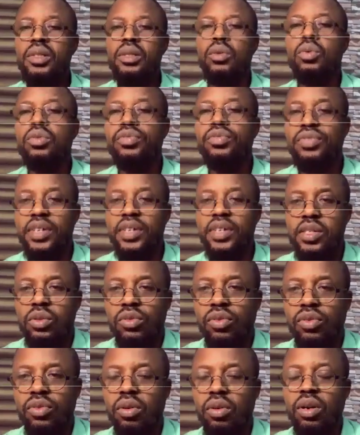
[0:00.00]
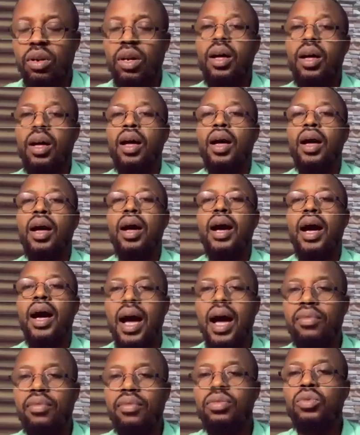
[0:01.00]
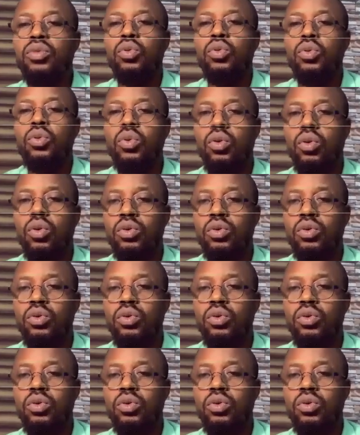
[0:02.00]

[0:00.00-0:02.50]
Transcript: will first of all have to